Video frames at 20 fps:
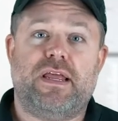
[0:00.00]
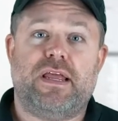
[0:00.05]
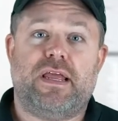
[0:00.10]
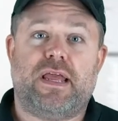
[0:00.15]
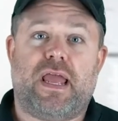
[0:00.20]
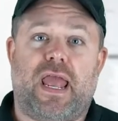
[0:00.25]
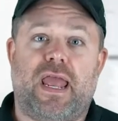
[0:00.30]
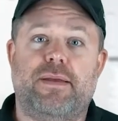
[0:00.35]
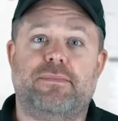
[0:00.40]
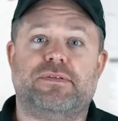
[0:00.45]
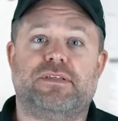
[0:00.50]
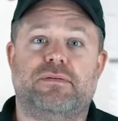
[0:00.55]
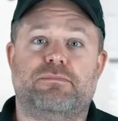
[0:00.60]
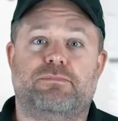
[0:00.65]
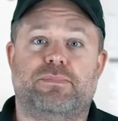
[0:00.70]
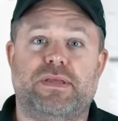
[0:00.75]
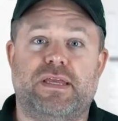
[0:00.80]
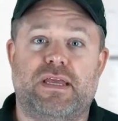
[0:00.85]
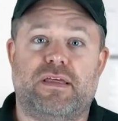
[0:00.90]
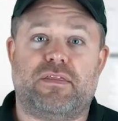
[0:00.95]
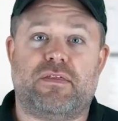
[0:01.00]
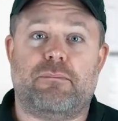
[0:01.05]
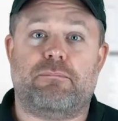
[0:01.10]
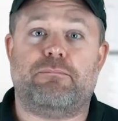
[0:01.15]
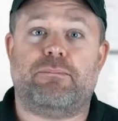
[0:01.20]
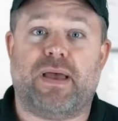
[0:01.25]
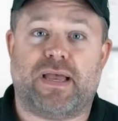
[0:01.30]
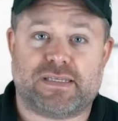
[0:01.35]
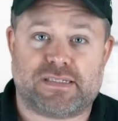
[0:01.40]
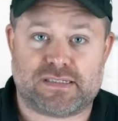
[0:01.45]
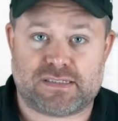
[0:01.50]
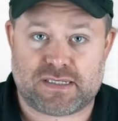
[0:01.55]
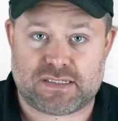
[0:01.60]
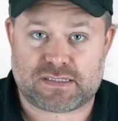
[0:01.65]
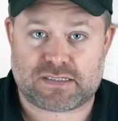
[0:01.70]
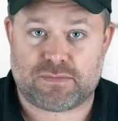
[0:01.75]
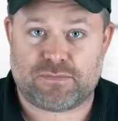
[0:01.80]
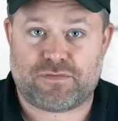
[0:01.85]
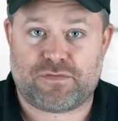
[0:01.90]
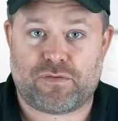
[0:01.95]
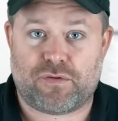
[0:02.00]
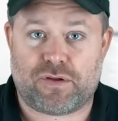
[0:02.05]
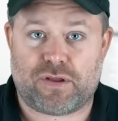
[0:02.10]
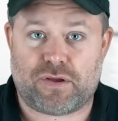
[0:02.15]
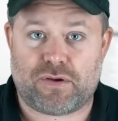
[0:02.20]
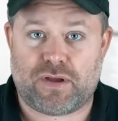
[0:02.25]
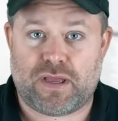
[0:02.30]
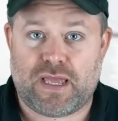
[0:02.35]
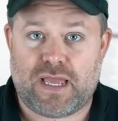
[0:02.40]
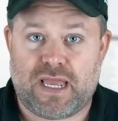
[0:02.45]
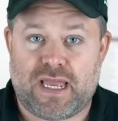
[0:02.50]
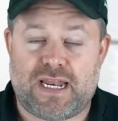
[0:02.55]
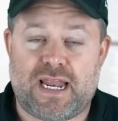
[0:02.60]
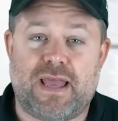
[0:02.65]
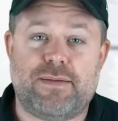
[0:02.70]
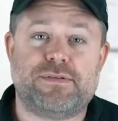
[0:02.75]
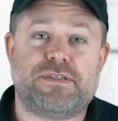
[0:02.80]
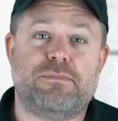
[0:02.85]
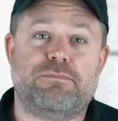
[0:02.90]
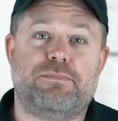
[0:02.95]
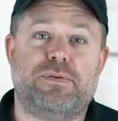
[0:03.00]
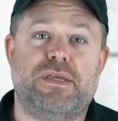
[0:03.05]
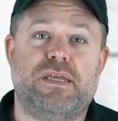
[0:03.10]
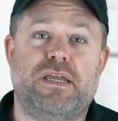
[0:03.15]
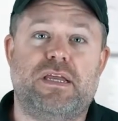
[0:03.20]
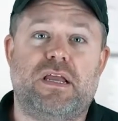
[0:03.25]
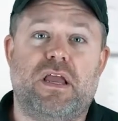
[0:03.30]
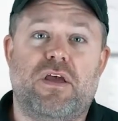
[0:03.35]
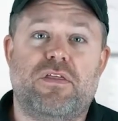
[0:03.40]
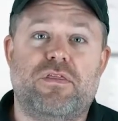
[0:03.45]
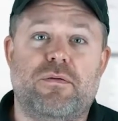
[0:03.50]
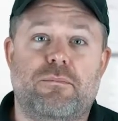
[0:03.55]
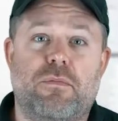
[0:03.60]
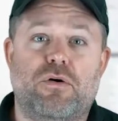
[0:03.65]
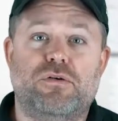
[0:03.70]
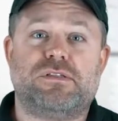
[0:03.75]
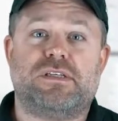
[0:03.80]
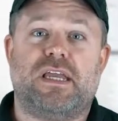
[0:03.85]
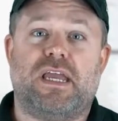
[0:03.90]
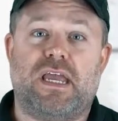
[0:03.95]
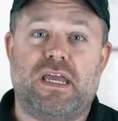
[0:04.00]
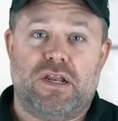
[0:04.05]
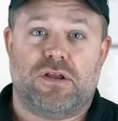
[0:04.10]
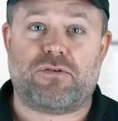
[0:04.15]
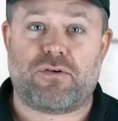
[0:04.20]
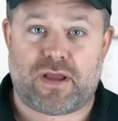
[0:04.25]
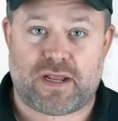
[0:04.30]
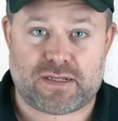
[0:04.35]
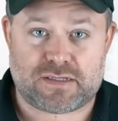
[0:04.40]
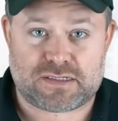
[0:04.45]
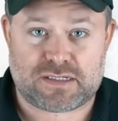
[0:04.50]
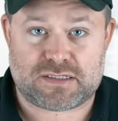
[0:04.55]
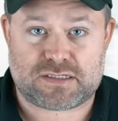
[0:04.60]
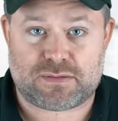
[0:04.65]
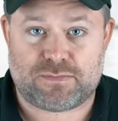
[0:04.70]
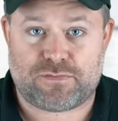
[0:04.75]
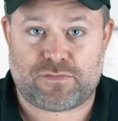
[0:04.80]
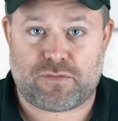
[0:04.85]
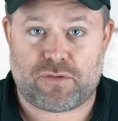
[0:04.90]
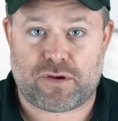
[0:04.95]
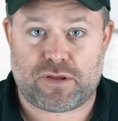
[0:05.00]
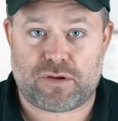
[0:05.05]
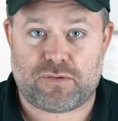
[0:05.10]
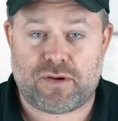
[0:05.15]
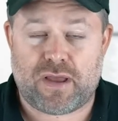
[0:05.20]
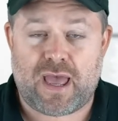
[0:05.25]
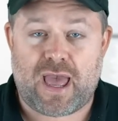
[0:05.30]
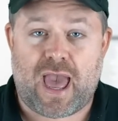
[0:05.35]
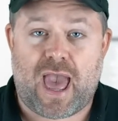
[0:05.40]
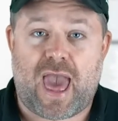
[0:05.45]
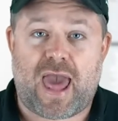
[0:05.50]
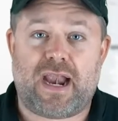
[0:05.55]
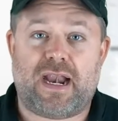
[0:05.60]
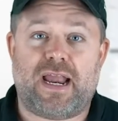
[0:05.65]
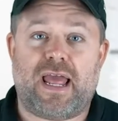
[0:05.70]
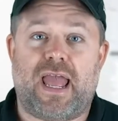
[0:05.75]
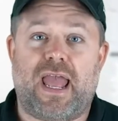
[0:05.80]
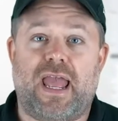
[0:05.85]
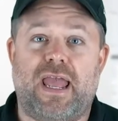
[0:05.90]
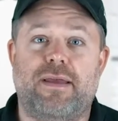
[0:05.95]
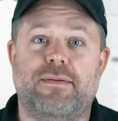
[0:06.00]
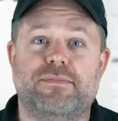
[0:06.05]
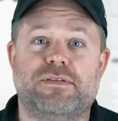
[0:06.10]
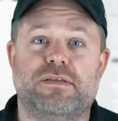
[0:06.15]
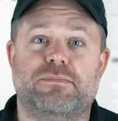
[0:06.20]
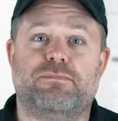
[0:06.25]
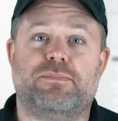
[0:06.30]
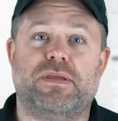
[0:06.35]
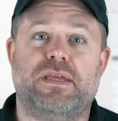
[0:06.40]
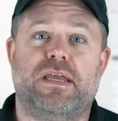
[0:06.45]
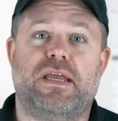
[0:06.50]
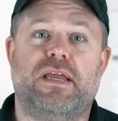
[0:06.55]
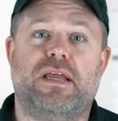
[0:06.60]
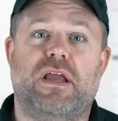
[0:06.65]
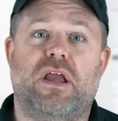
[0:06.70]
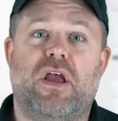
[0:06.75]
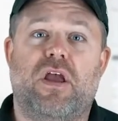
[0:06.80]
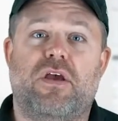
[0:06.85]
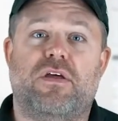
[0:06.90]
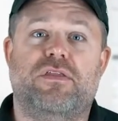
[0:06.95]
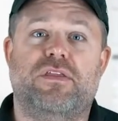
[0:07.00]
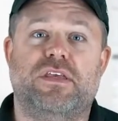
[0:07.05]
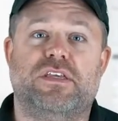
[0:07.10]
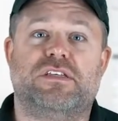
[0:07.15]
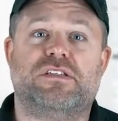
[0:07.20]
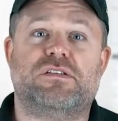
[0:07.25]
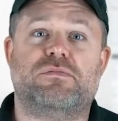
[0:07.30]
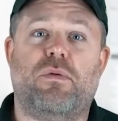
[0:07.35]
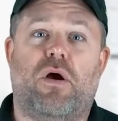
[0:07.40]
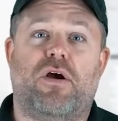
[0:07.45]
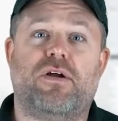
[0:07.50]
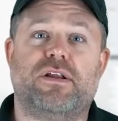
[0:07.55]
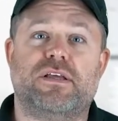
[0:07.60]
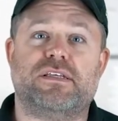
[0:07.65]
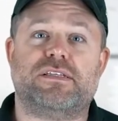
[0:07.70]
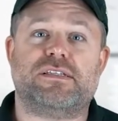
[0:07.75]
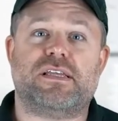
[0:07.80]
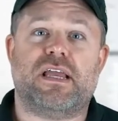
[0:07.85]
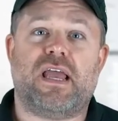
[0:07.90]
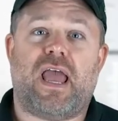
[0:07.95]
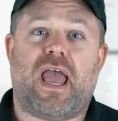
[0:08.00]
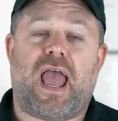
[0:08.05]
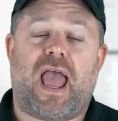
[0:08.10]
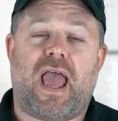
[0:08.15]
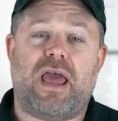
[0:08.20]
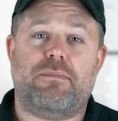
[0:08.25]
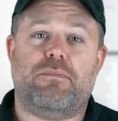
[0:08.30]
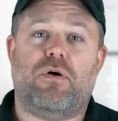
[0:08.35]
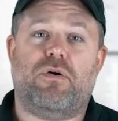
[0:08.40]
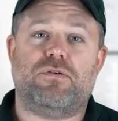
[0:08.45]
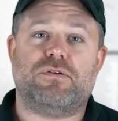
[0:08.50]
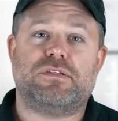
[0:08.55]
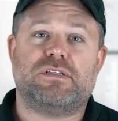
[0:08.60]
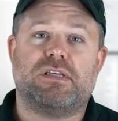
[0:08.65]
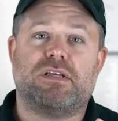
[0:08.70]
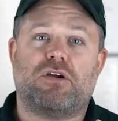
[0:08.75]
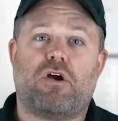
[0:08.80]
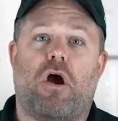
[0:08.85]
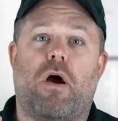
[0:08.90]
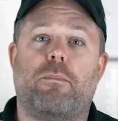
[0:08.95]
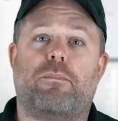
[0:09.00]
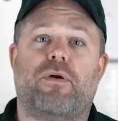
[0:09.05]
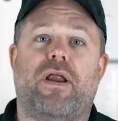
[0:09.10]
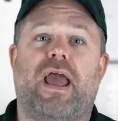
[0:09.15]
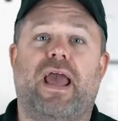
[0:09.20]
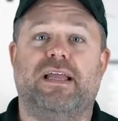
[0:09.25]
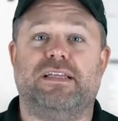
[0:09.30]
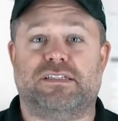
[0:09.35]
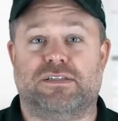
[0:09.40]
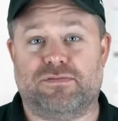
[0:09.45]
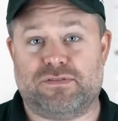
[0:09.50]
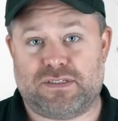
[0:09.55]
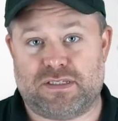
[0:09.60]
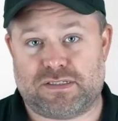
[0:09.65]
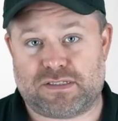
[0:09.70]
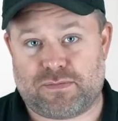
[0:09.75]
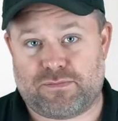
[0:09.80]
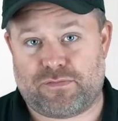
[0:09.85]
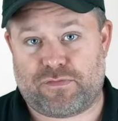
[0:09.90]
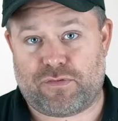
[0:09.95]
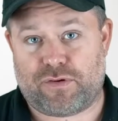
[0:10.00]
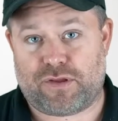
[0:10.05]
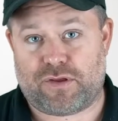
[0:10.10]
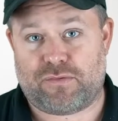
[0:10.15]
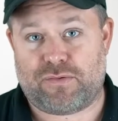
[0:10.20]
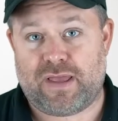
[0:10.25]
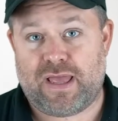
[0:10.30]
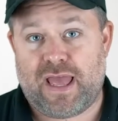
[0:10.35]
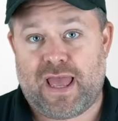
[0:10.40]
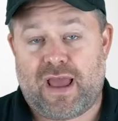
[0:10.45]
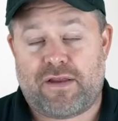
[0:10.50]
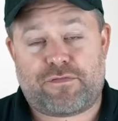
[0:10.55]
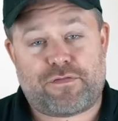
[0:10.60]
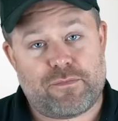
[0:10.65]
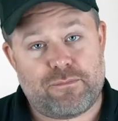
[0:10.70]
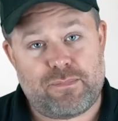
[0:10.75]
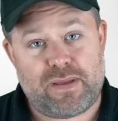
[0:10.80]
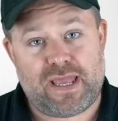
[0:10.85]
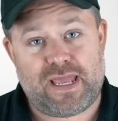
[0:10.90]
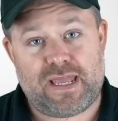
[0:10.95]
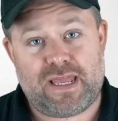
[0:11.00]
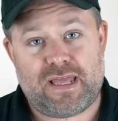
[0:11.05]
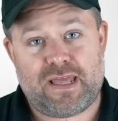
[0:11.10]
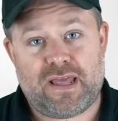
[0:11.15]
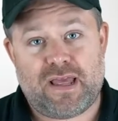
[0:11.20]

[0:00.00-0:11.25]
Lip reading: aims at being the best system for you. It aims at being the most integrated system for you, and it aims at being the smartest and most comprehensive system for you. And for me,